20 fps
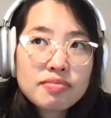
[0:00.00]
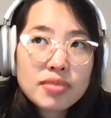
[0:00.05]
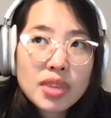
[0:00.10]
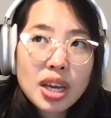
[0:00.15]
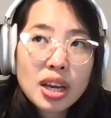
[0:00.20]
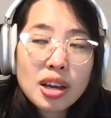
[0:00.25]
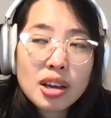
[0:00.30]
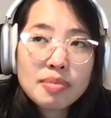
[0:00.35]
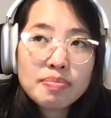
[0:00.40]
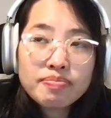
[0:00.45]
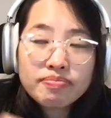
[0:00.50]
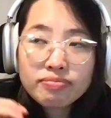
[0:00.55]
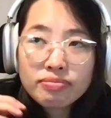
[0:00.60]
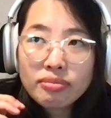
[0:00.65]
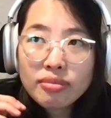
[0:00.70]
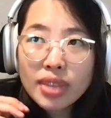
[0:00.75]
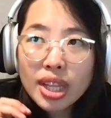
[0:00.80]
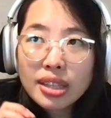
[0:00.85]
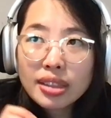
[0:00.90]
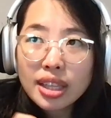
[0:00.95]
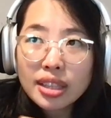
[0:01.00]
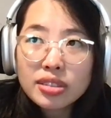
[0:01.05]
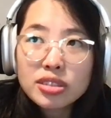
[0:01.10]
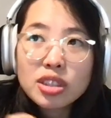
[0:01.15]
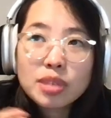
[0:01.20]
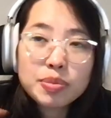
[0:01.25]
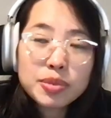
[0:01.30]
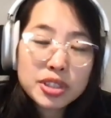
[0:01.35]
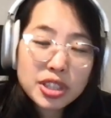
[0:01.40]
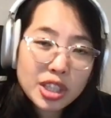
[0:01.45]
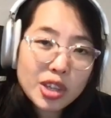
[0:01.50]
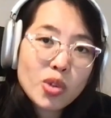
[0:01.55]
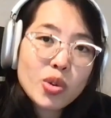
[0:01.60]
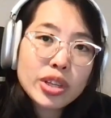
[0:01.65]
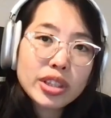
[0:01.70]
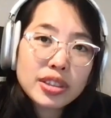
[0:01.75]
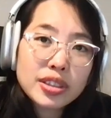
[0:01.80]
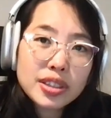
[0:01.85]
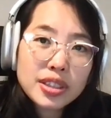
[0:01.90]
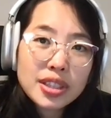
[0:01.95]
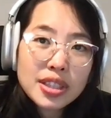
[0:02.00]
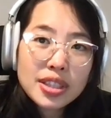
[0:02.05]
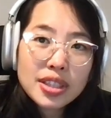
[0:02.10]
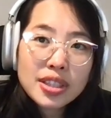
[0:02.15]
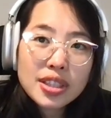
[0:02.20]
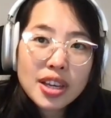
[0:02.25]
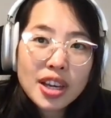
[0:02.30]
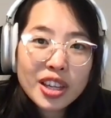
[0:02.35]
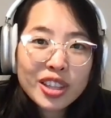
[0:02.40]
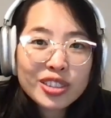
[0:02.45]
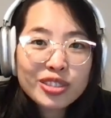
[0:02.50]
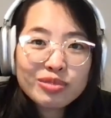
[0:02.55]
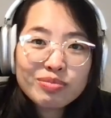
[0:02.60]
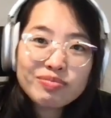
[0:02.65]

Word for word: um, like subsequent uh,